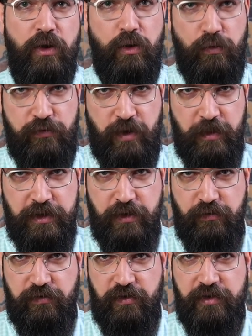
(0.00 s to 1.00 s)
or from a
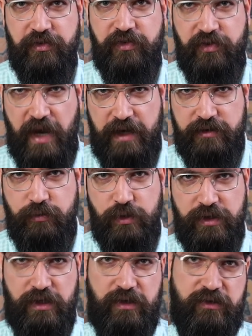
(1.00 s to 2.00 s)
different sect
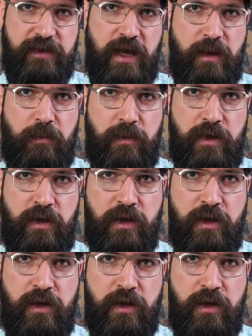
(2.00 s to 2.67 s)
within Islam.